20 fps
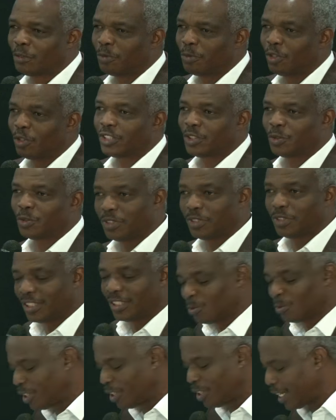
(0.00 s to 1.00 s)
thoughts which he
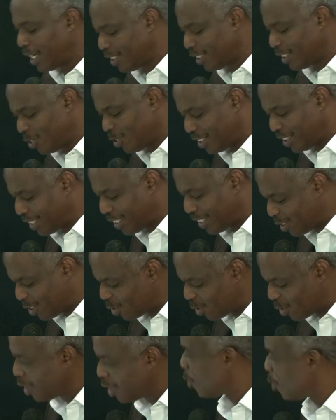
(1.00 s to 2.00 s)
would like to share. So
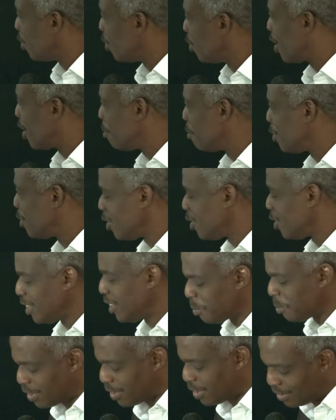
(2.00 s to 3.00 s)
we'll come to you in a
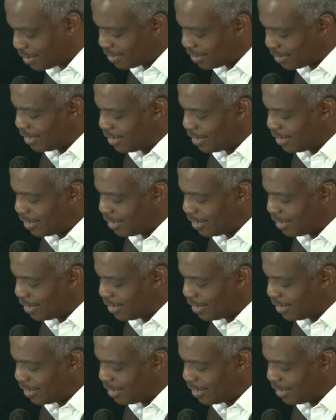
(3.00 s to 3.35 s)
minute.